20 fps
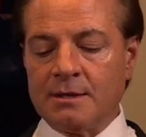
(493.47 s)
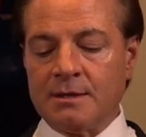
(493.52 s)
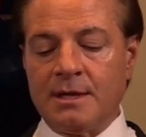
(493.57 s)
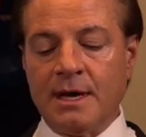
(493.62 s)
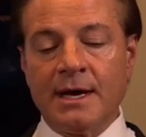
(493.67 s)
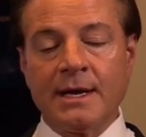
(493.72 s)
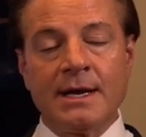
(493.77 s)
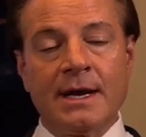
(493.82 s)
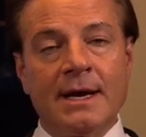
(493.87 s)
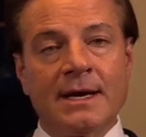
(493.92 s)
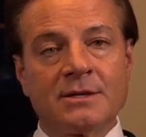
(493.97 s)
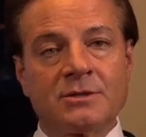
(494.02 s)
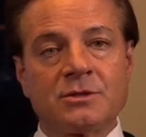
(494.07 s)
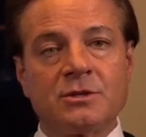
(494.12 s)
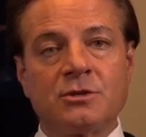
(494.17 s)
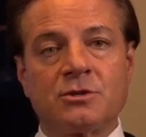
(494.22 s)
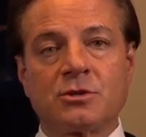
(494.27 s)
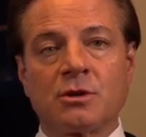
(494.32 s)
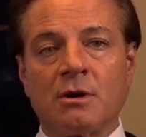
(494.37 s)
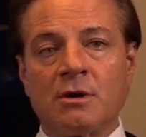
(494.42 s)
That has
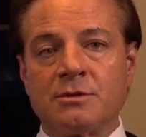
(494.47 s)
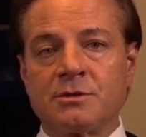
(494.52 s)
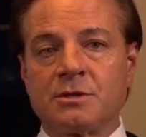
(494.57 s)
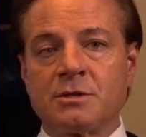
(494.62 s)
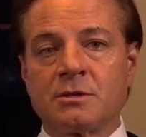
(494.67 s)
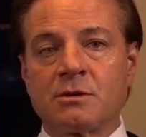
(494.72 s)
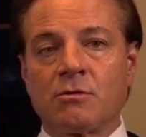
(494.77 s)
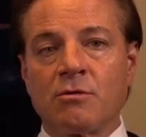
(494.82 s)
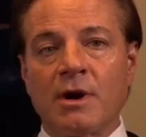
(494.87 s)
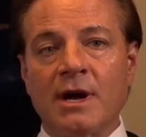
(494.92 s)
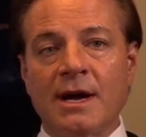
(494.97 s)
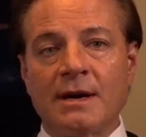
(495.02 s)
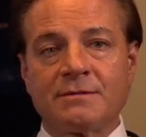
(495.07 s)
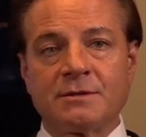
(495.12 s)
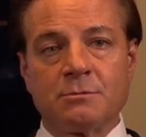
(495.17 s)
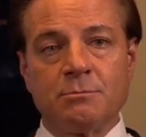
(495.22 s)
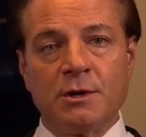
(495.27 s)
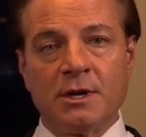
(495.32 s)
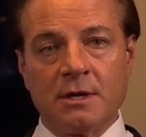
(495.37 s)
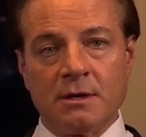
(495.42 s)
the charts and
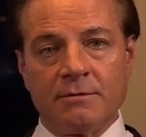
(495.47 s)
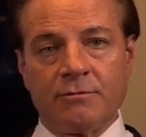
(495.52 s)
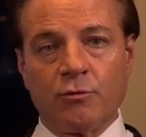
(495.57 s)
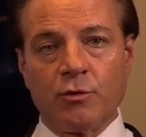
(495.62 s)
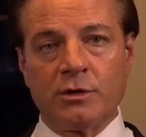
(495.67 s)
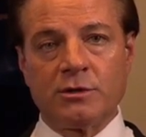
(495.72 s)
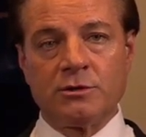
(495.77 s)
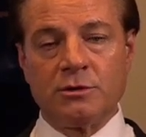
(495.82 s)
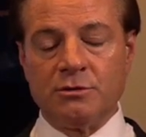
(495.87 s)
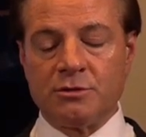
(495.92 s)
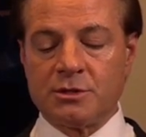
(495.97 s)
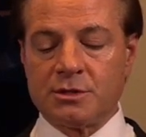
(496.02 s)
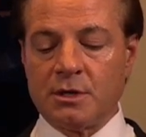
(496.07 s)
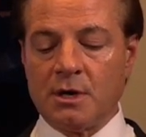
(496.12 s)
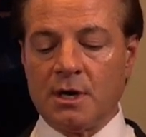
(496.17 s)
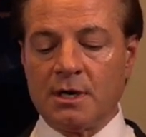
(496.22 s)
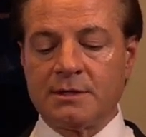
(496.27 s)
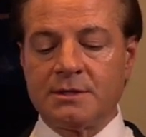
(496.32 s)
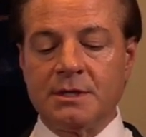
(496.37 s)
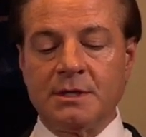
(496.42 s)
graphs, many of which you
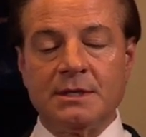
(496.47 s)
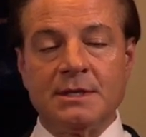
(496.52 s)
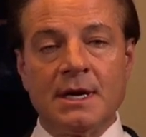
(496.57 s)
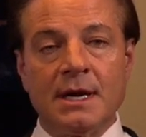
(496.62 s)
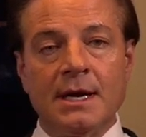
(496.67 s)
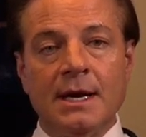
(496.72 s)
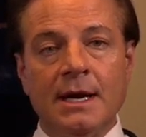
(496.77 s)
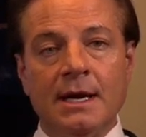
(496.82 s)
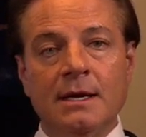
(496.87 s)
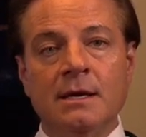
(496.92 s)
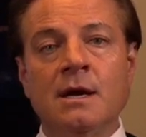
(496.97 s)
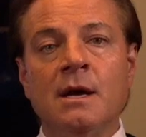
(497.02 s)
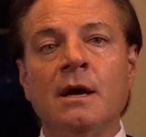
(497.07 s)
saw today.